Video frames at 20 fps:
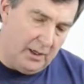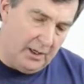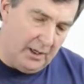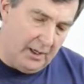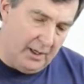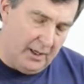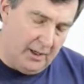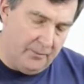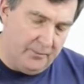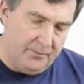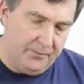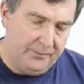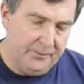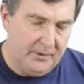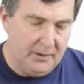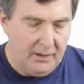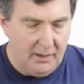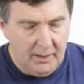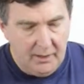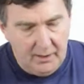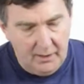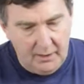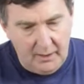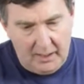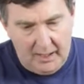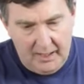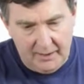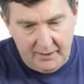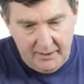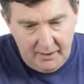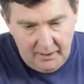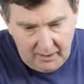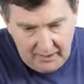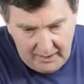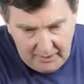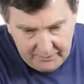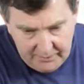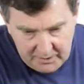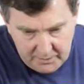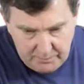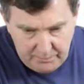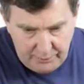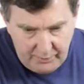I can allow this